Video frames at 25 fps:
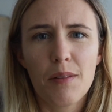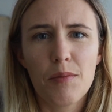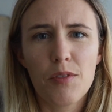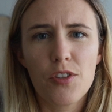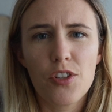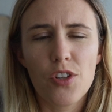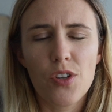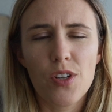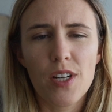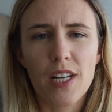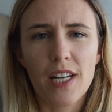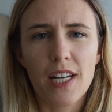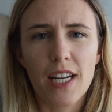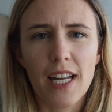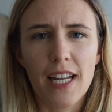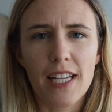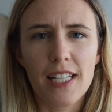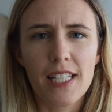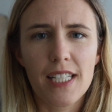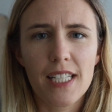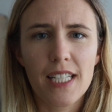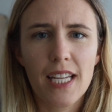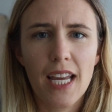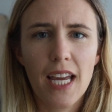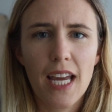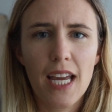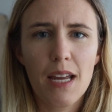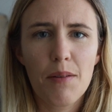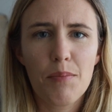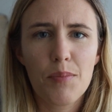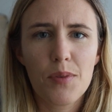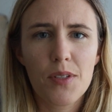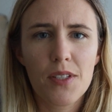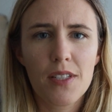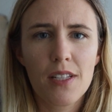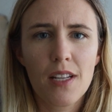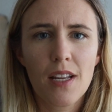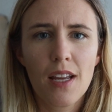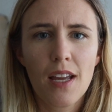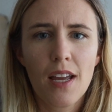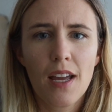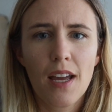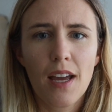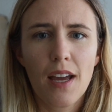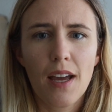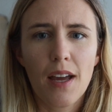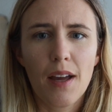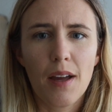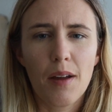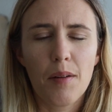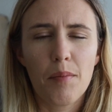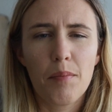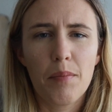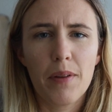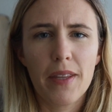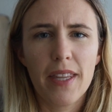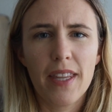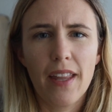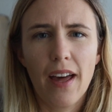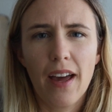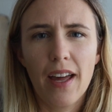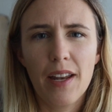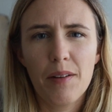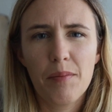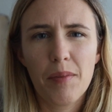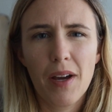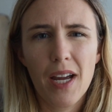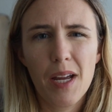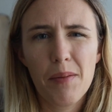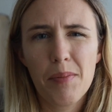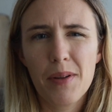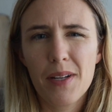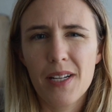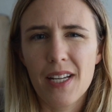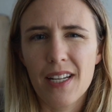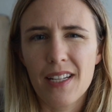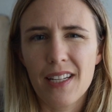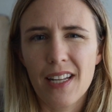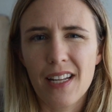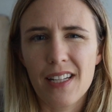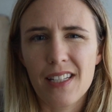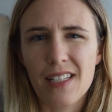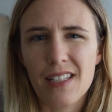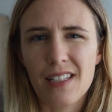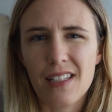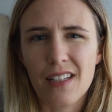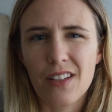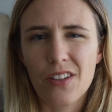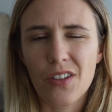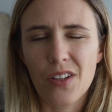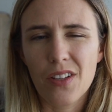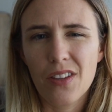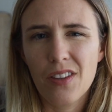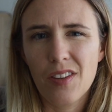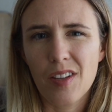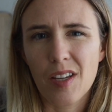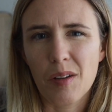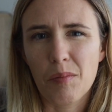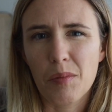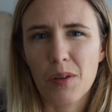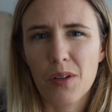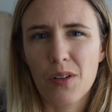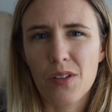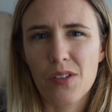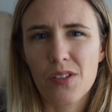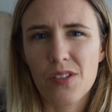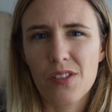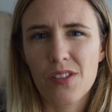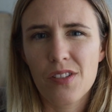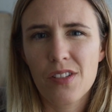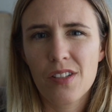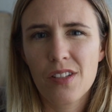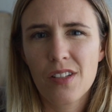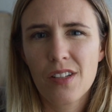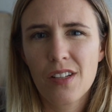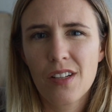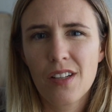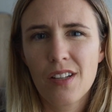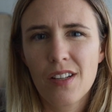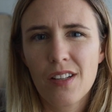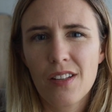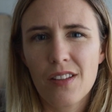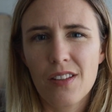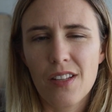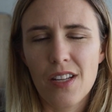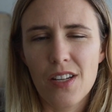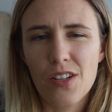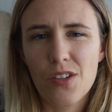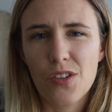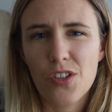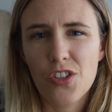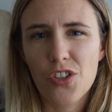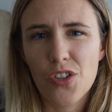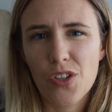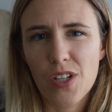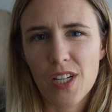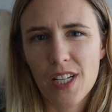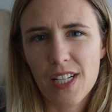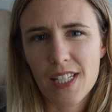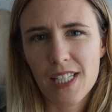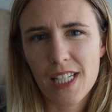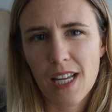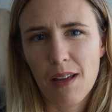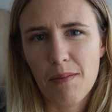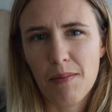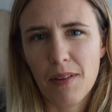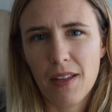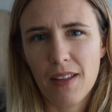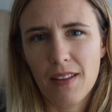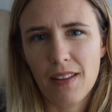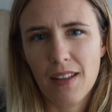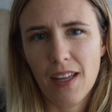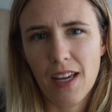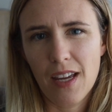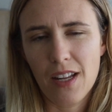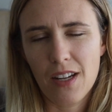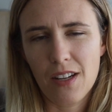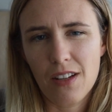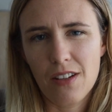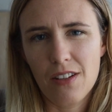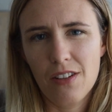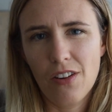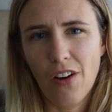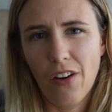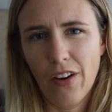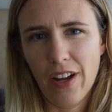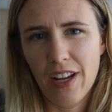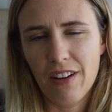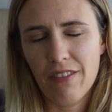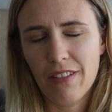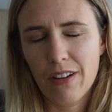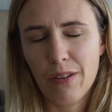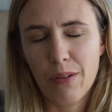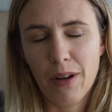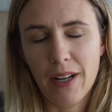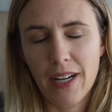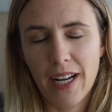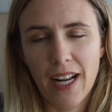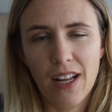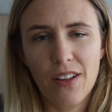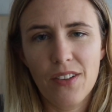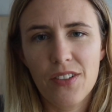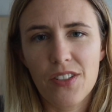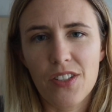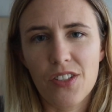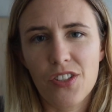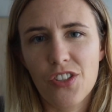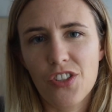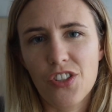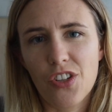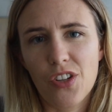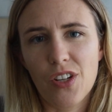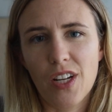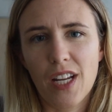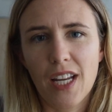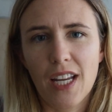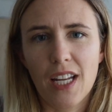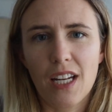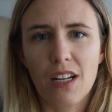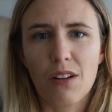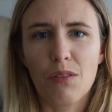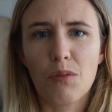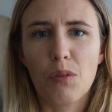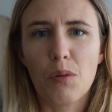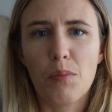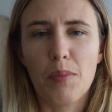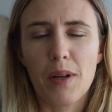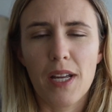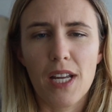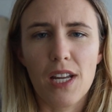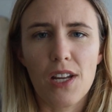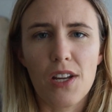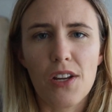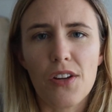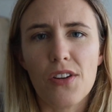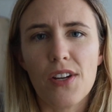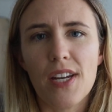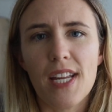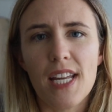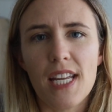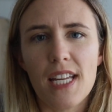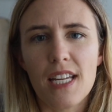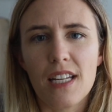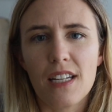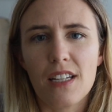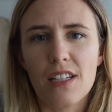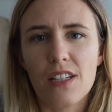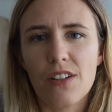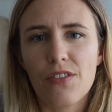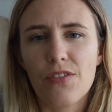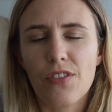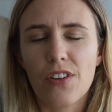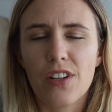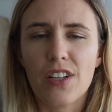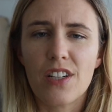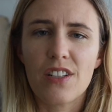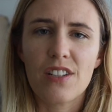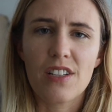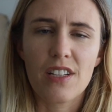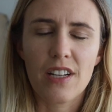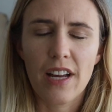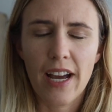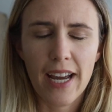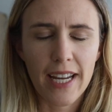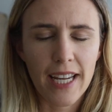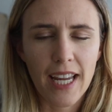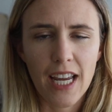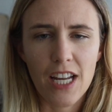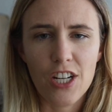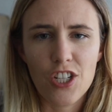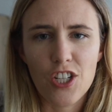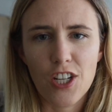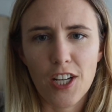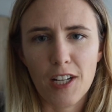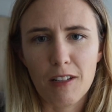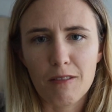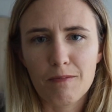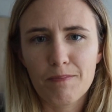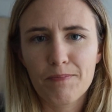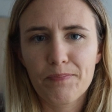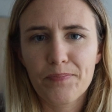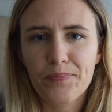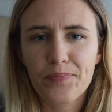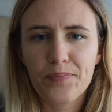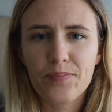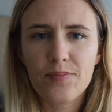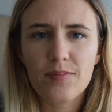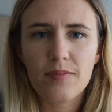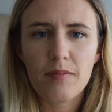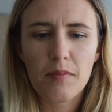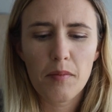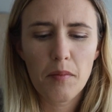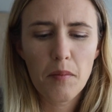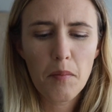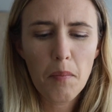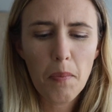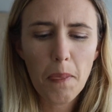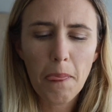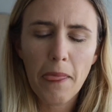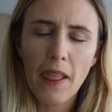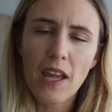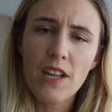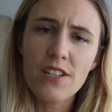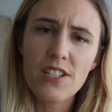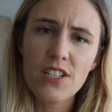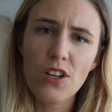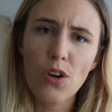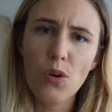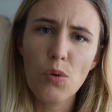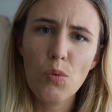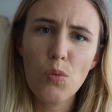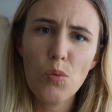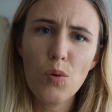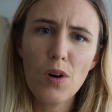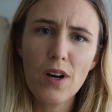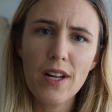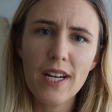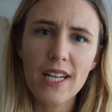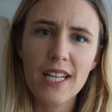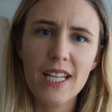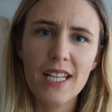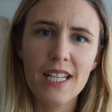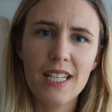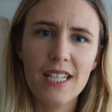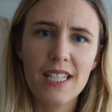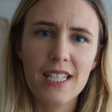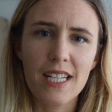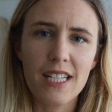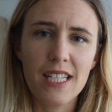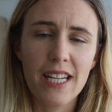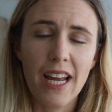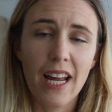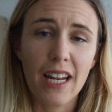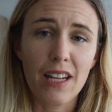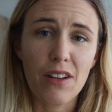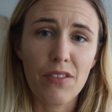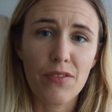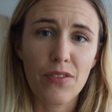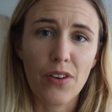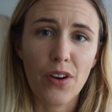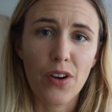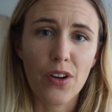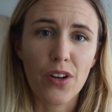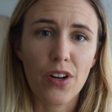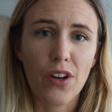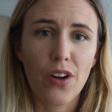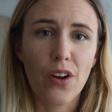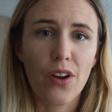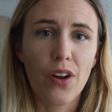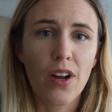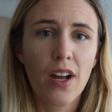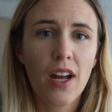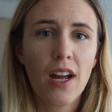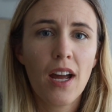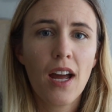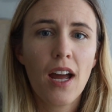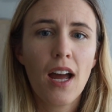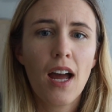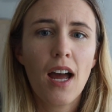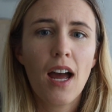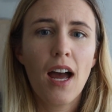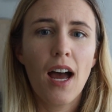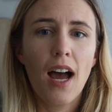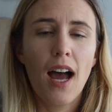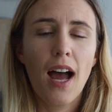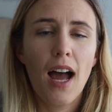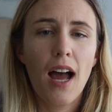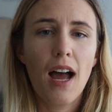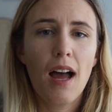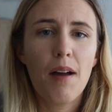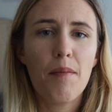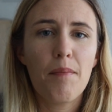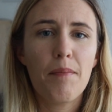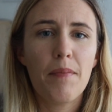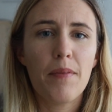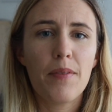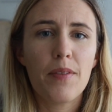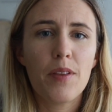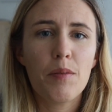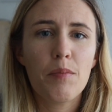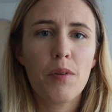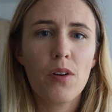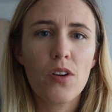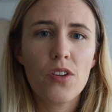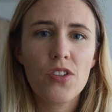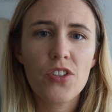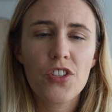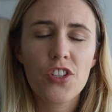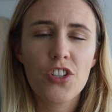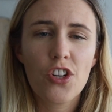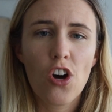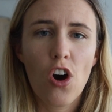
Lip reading: shooting landscapes, but in my opinion that's a good thing, because then you're shooting something that not everyone else is shooting, and it will be unique and different and eye-catching. So what is a telephoto? The most